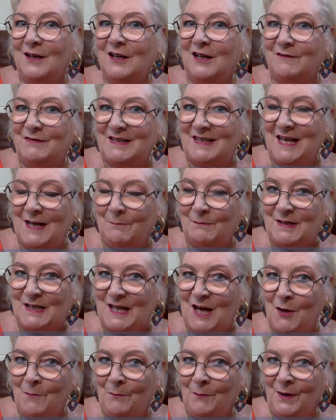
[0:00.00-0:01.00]
of
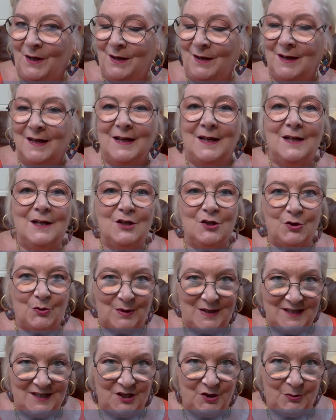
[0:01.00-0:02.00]
September
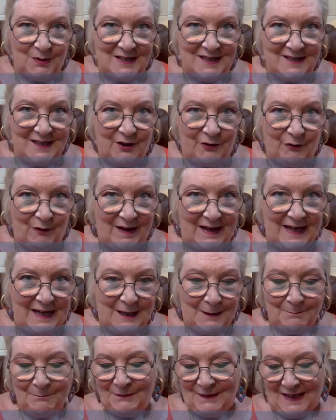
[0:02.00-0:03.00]

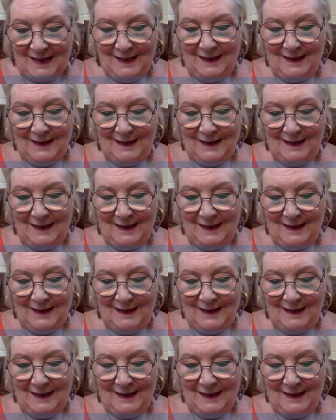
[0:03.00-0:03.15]
2023.